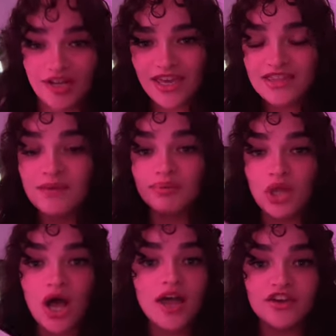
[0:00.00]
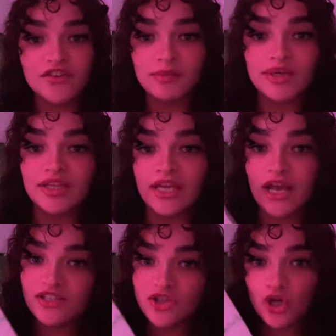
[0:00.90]
And the plot of it being like,
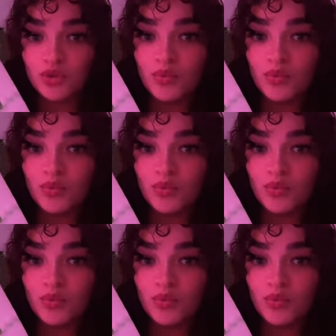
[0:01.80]
I saw you